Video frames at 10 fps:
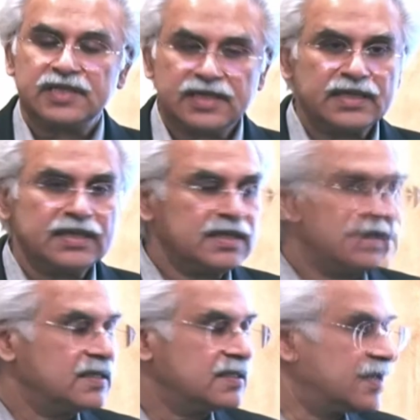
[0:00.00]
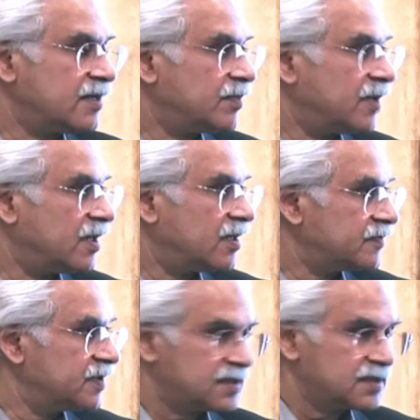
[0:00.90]
Because critical care is that
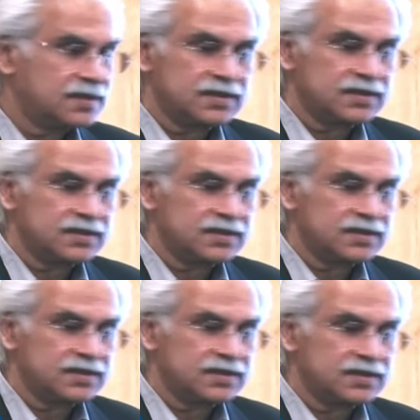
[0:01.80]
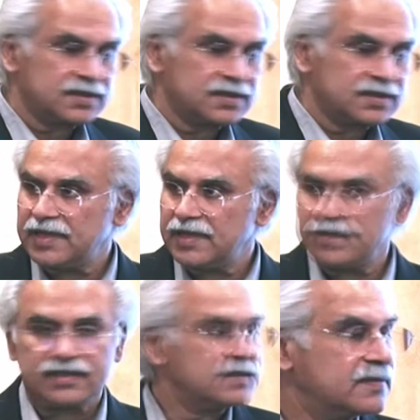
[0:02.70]
part of this whole
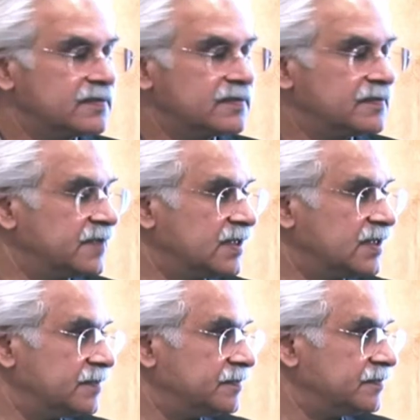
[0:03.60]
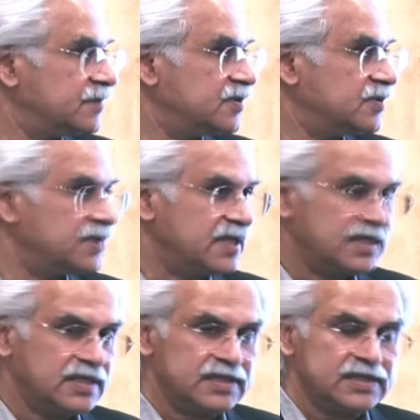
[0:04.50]
epidemic where you
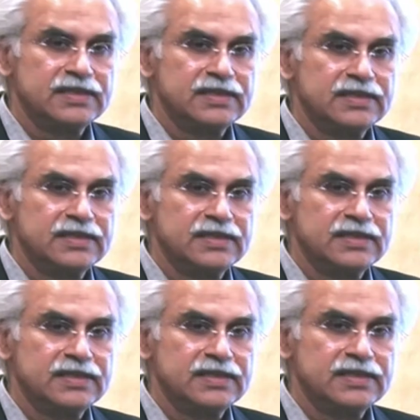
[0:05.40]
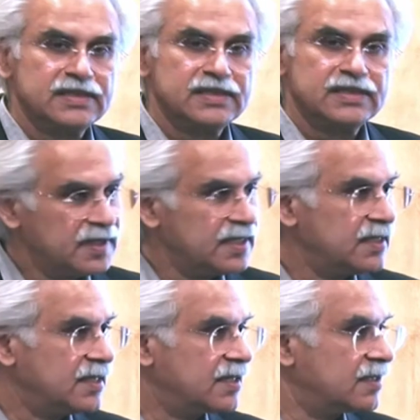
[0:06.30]
need a timely
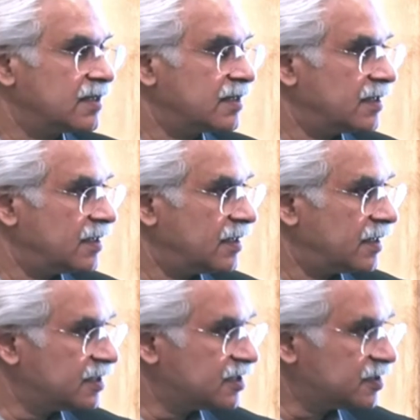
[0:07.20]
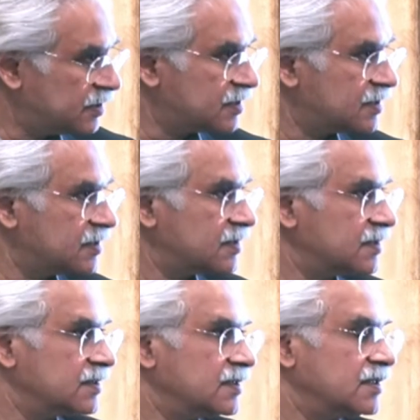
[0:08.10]
and expert
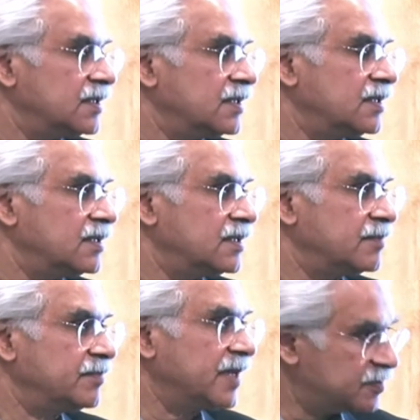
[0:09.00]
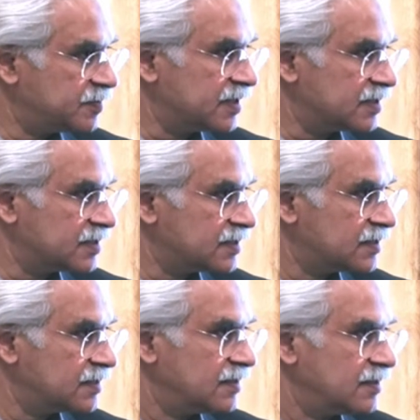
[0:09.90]
management
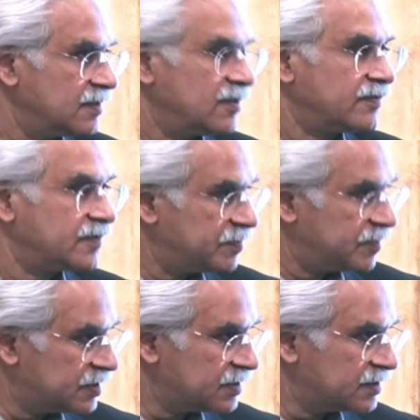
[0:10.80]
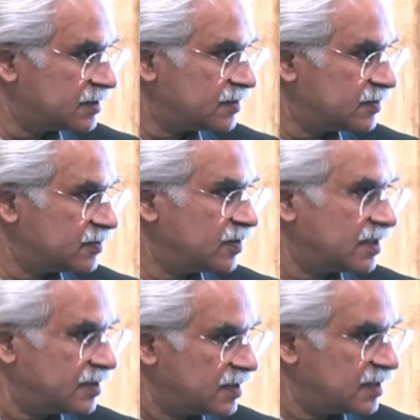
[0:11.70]
of the patients who
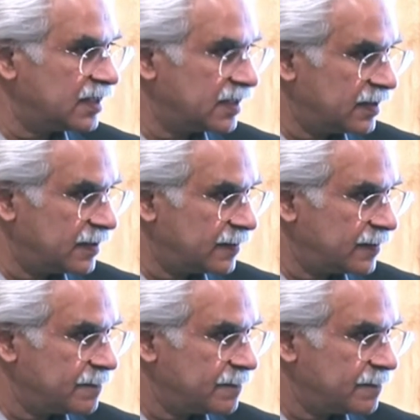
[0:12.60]
are critically ill.